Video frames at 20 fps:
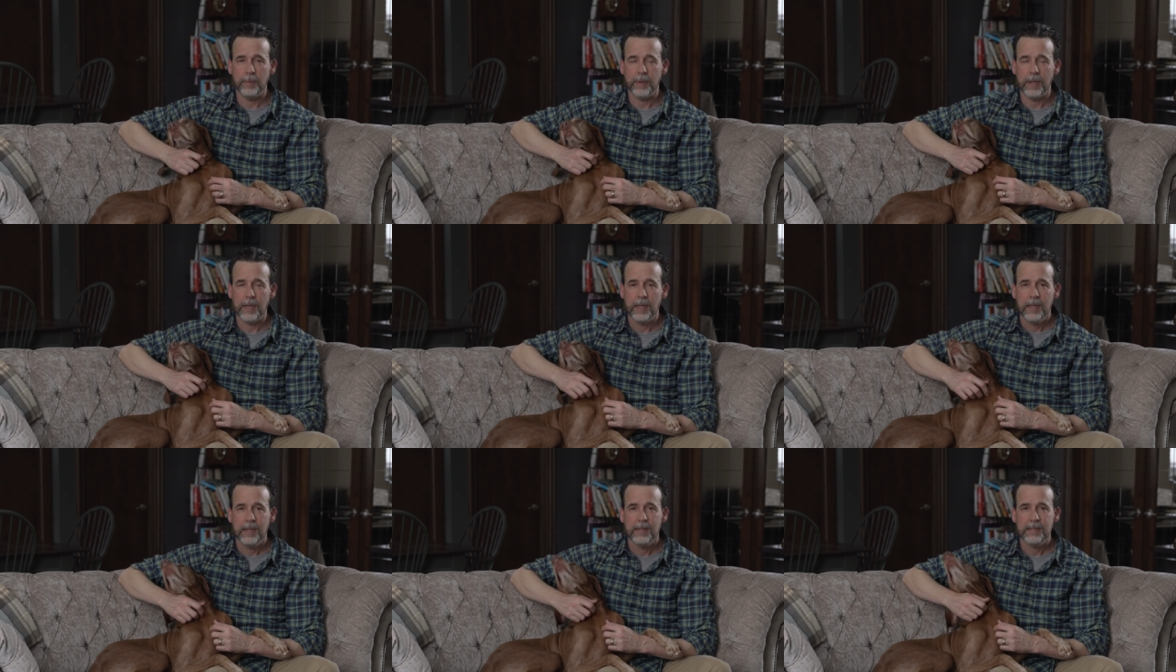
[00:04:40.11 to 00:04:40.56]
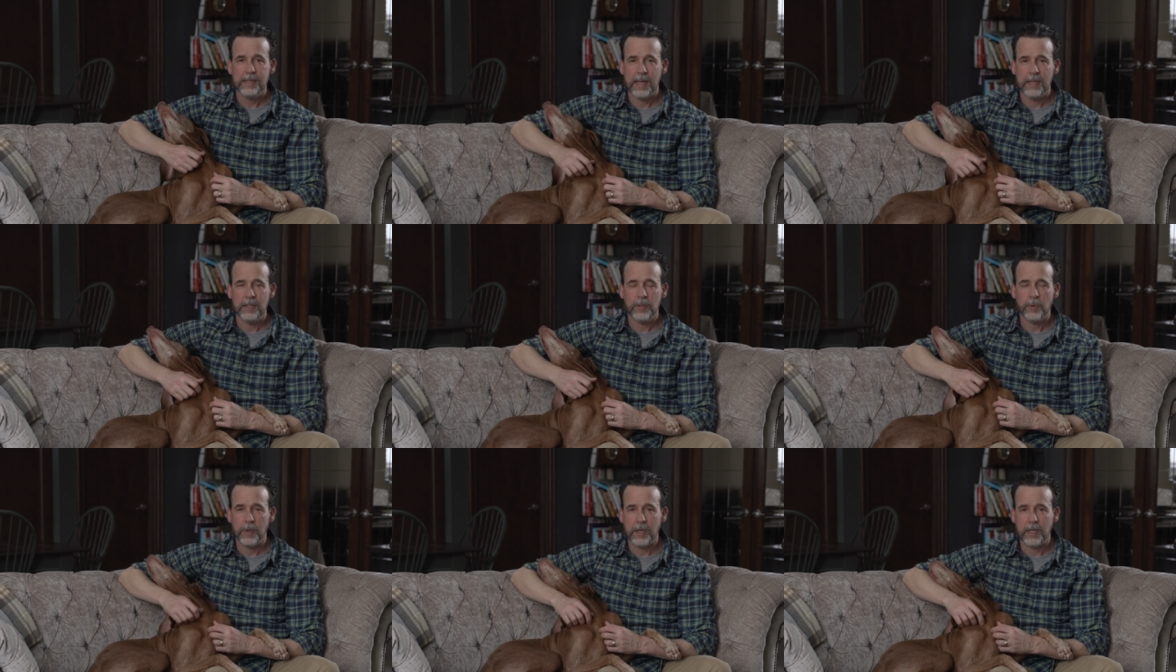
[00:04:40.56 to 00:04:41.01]
but
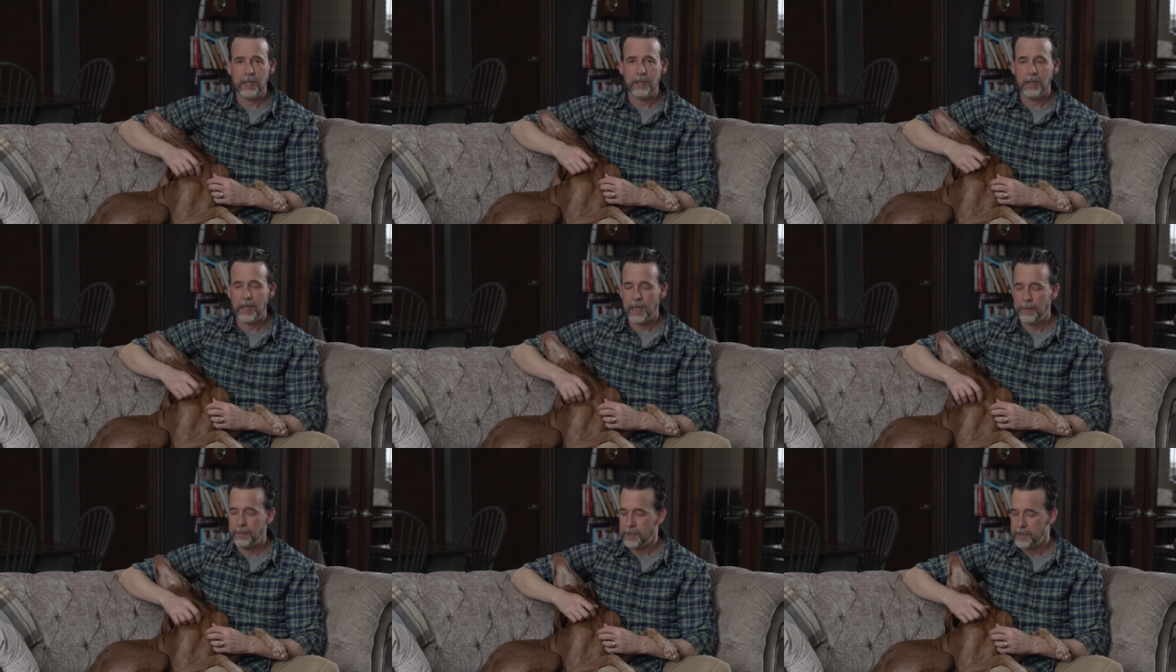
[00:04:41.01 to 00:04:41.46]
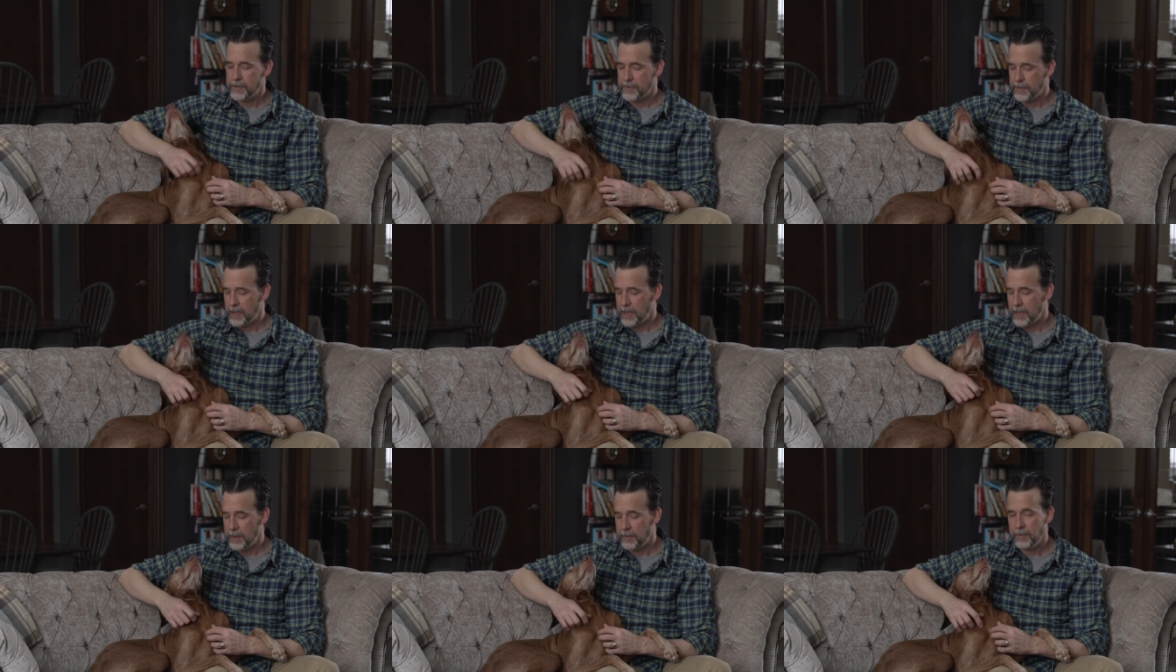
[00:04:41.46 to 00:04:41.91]
10, 20 kilometers
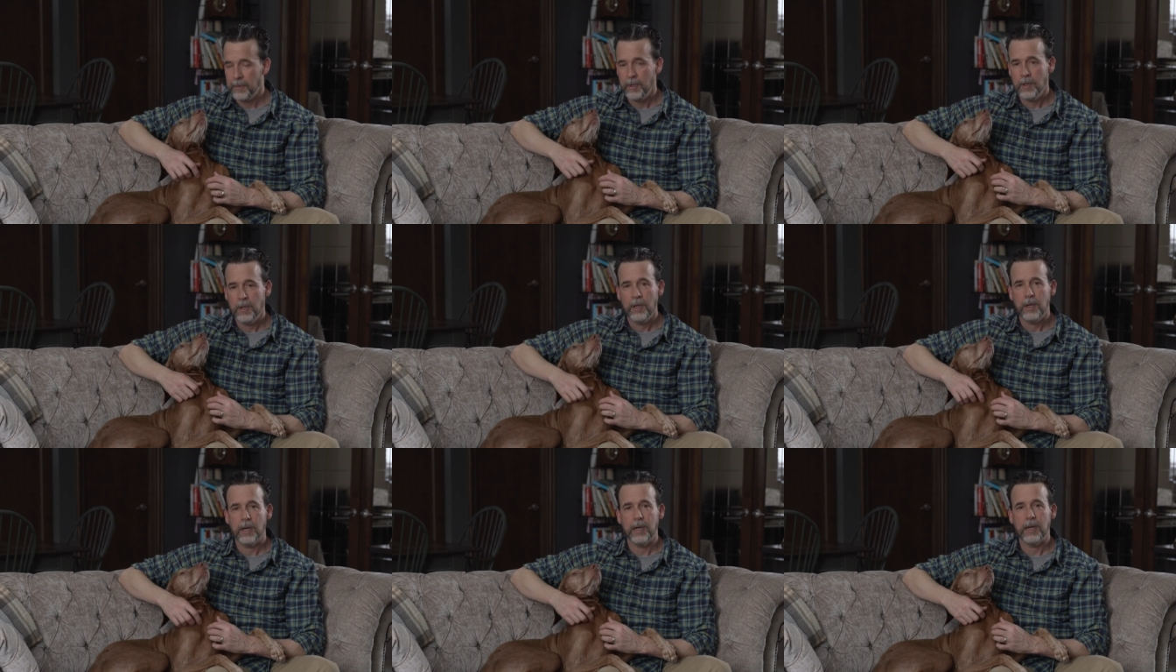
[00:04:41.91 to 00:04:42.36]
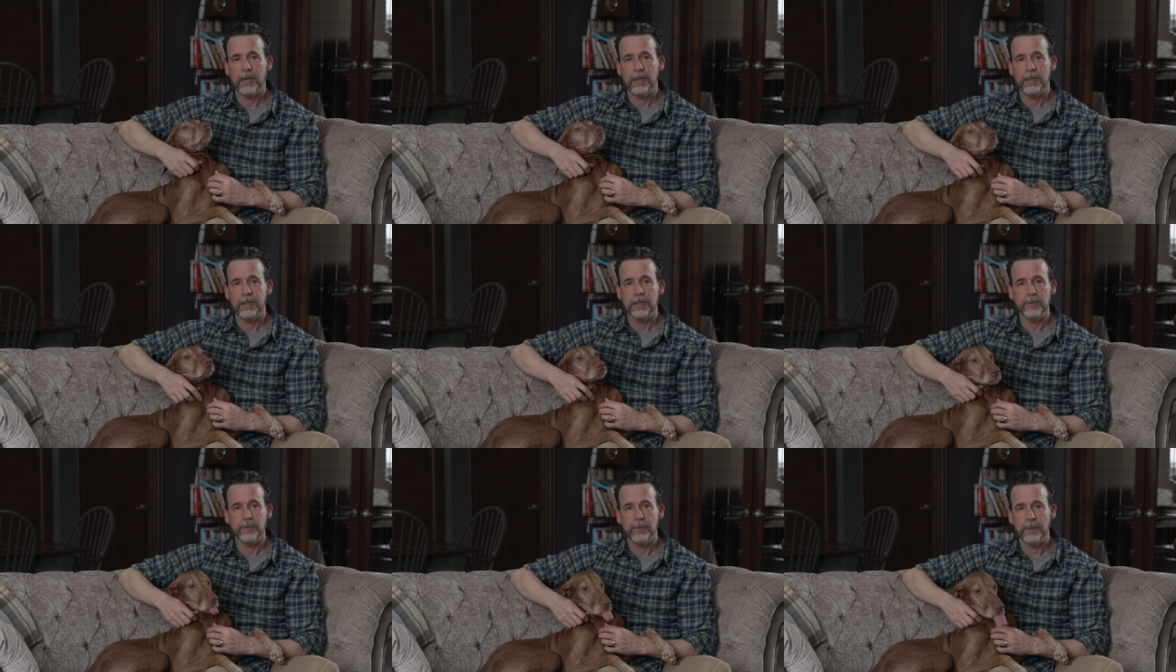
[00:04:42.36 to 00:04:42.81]
for him
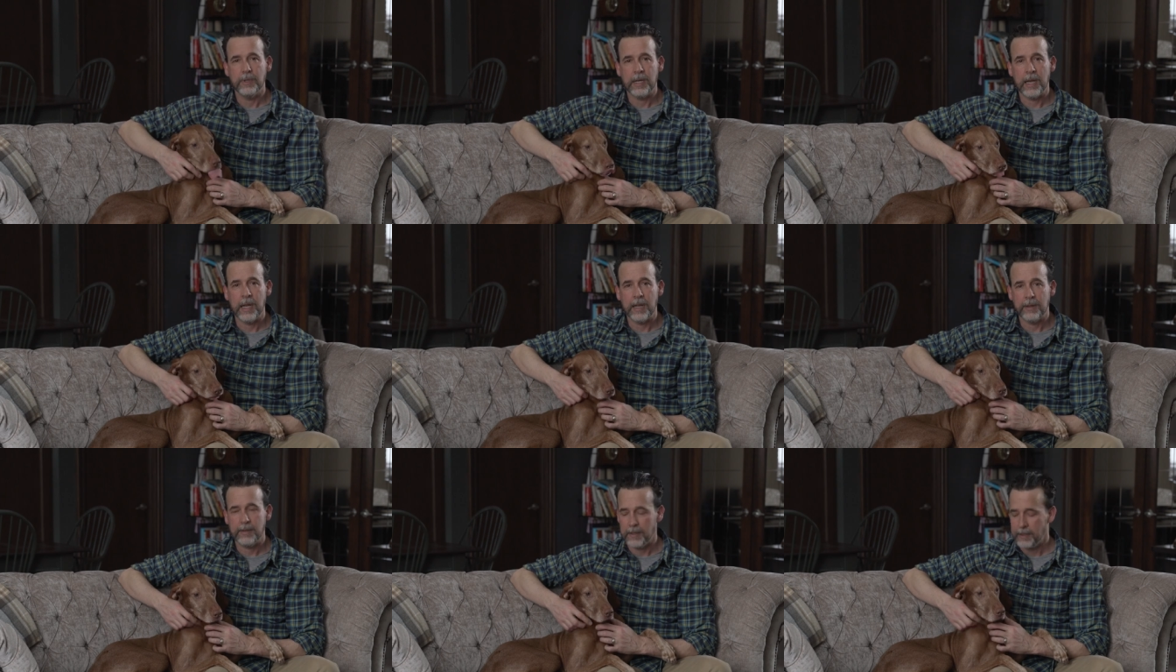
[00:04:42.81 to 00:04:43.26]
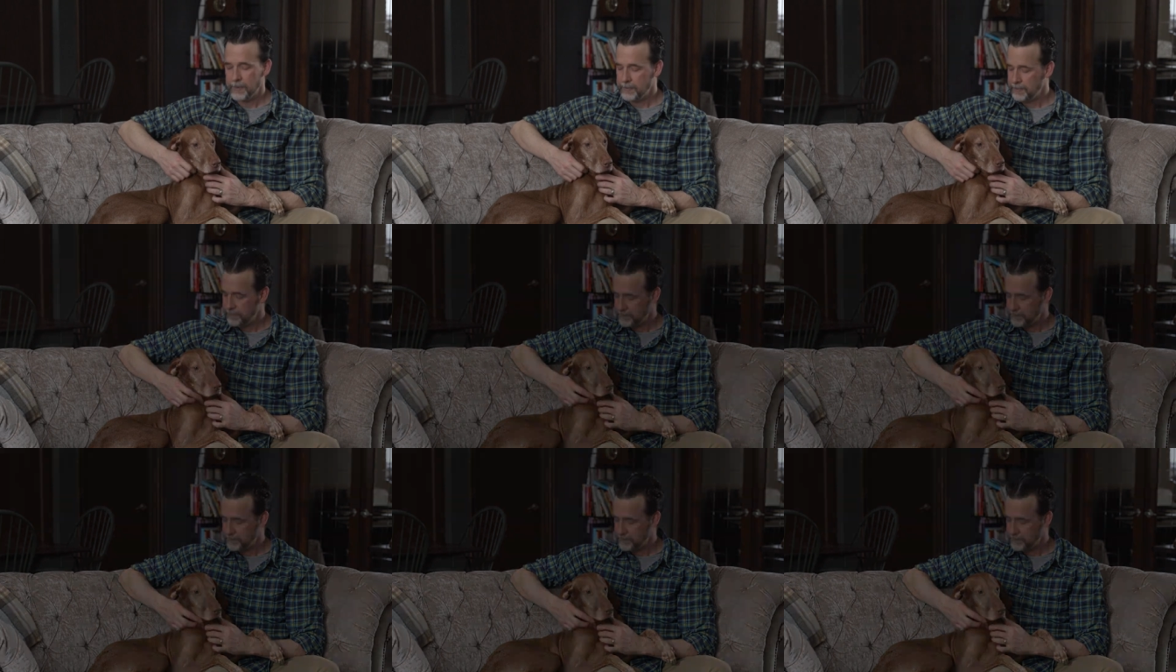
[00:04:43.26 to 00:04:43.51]
is really nothing.